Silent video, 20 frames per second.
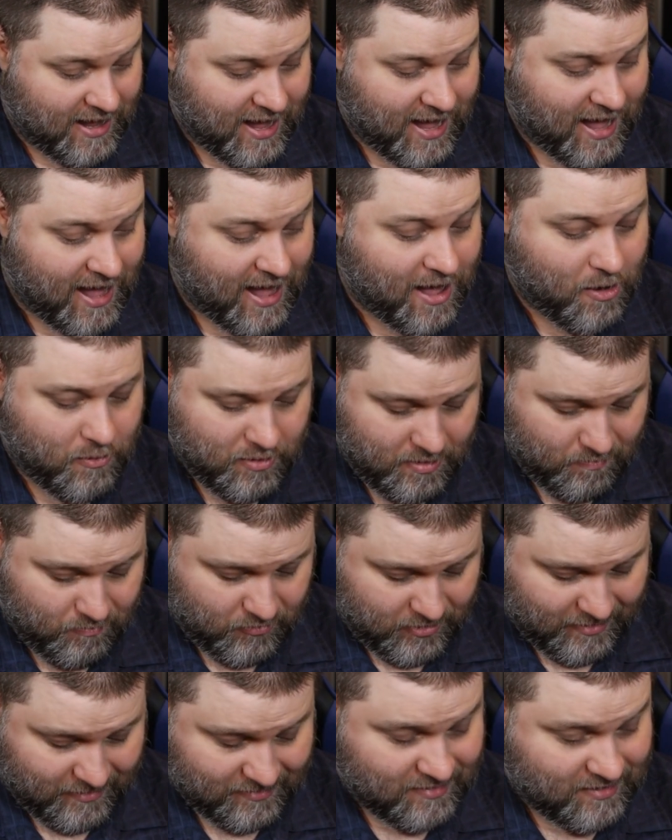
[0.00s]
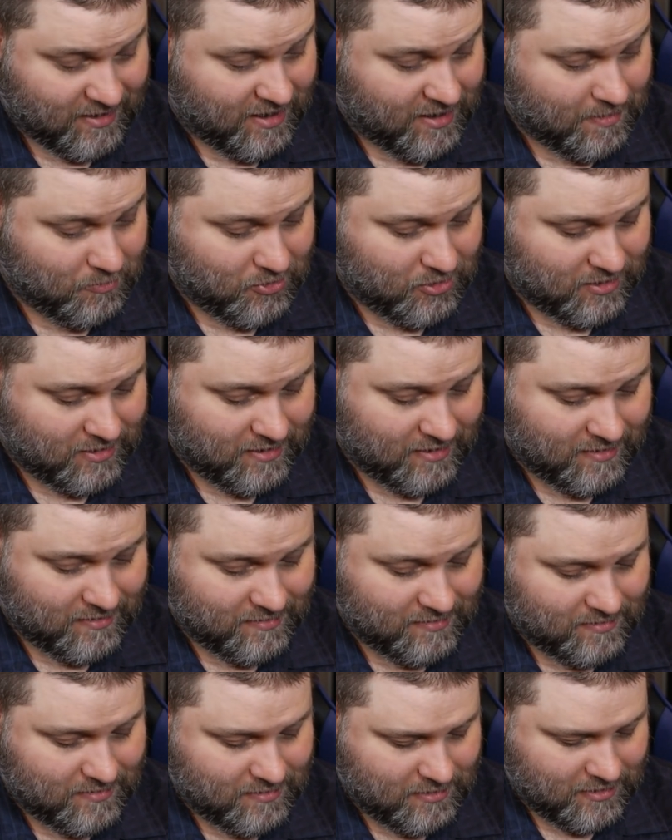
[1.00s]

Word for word: how impressed I am with these